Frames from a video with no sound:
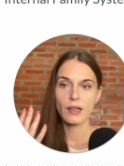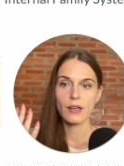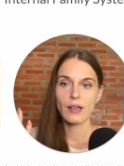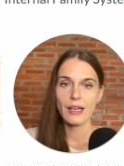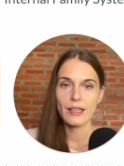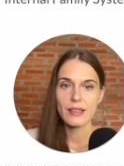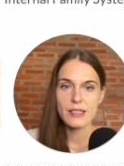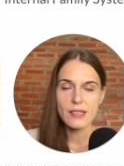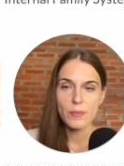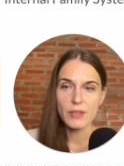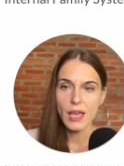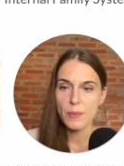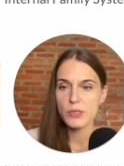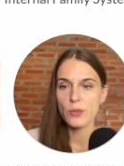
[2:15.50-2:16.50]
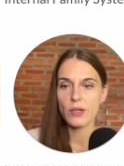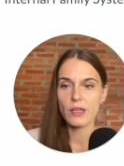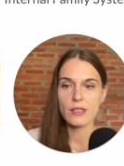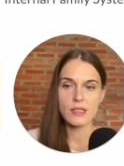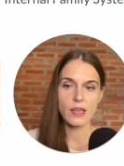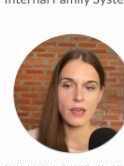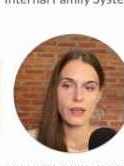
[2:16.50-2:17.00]
And sometimes you can
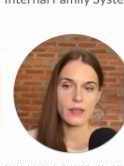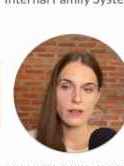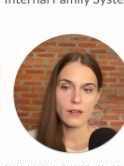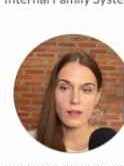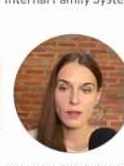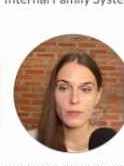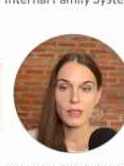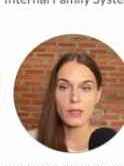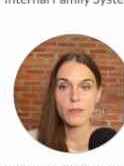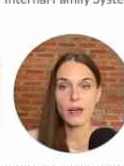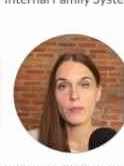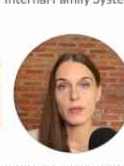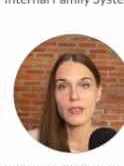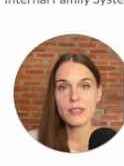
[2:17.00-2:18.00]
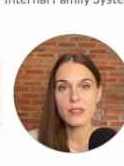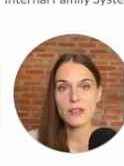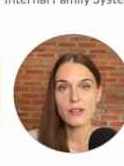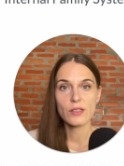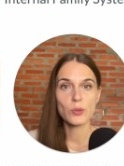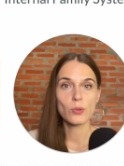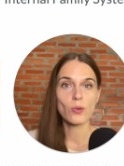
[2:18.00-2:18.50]
say it might be easier
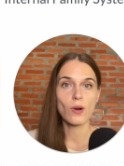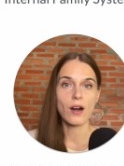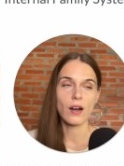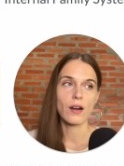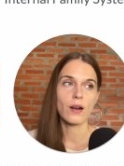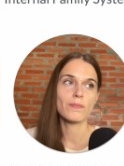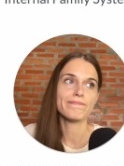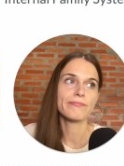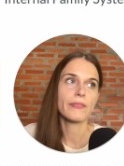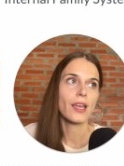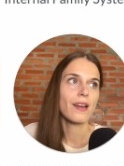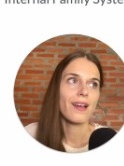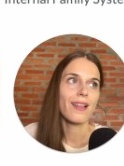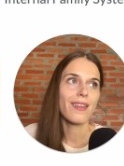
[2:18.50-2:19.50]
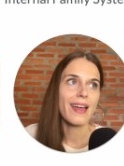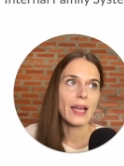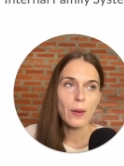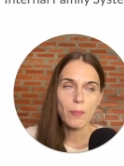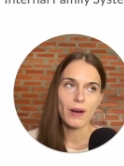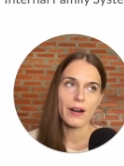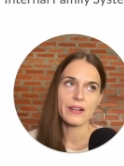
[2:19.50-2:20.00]
to like
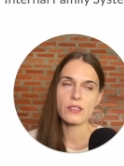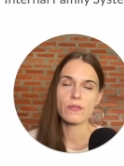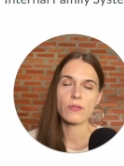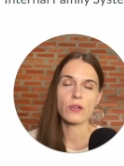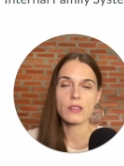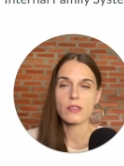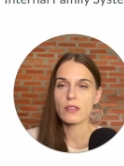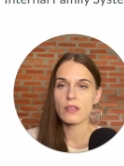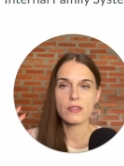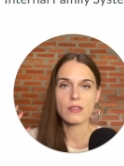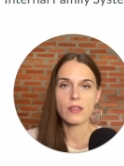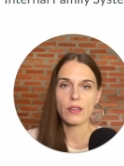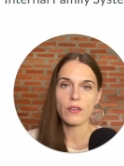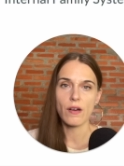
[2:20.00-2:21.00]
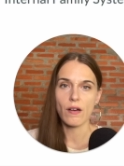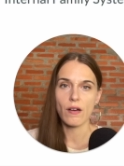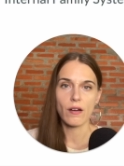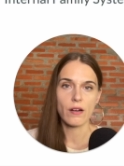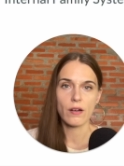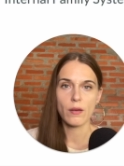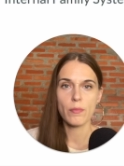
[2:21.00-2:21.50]
parts, for instance, that
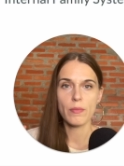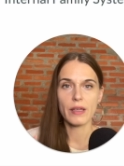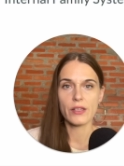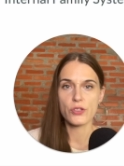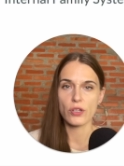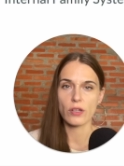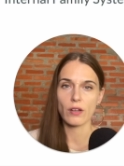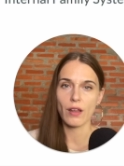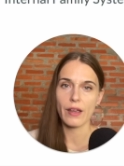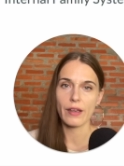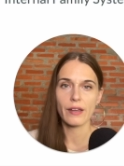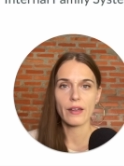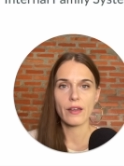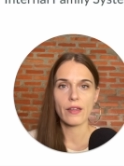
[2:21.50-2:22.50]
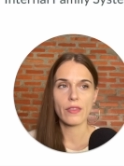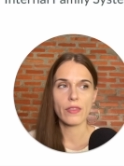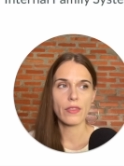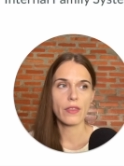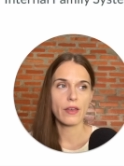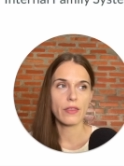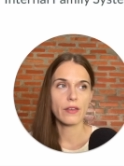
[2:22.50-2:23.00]
are manager-like and
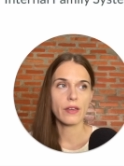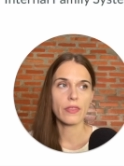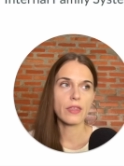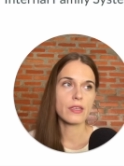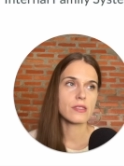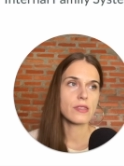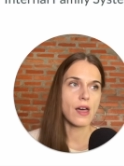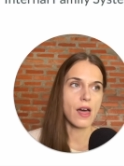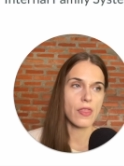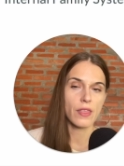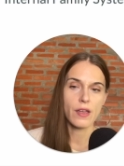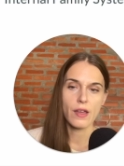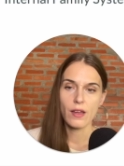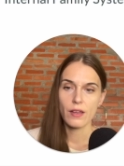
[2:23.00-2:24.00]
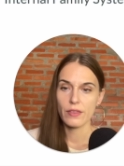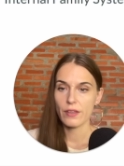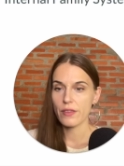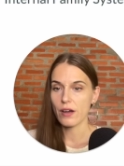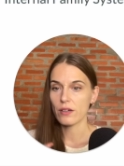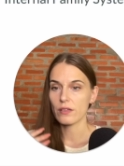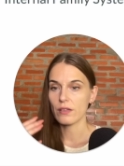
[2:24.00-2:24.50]
that get things done, that
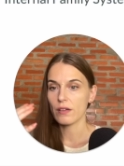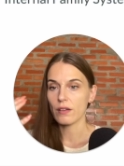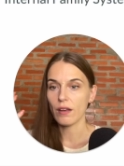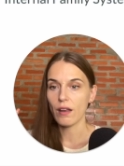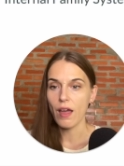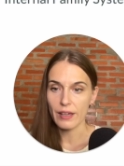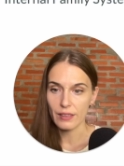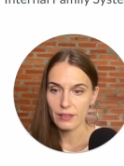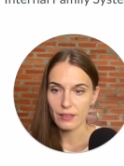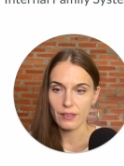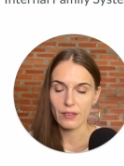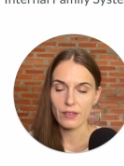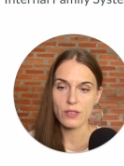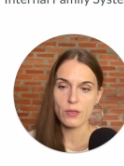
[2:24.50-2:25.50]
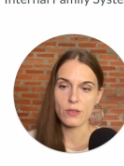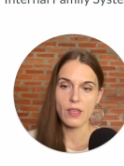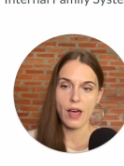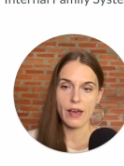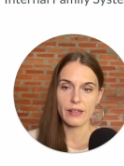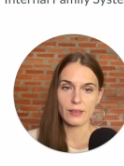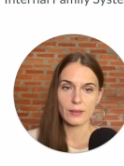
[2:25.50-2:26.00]
are liked in the
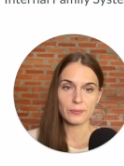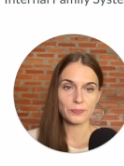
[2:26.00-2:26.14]
society.